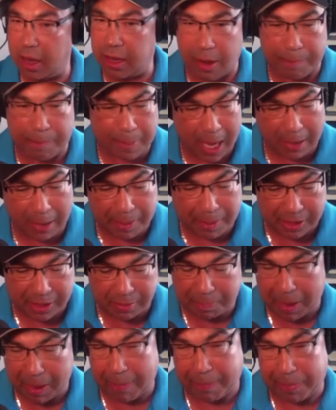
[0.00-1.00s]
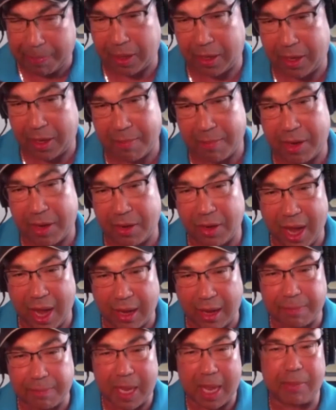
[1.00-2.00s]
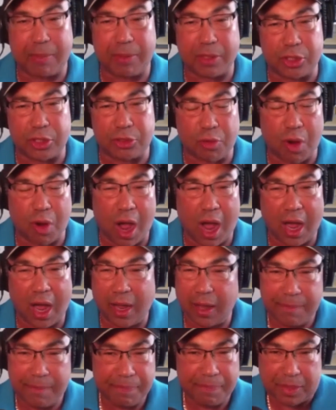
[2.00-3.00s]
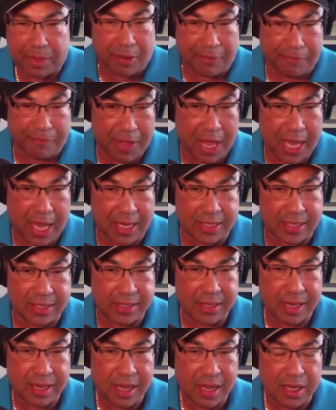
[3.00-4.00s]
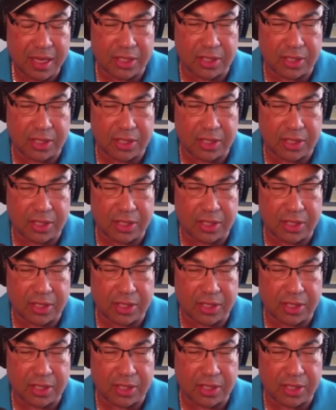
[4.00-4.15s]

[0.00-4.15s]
blank piece of paper to come out and be able to draw their face. So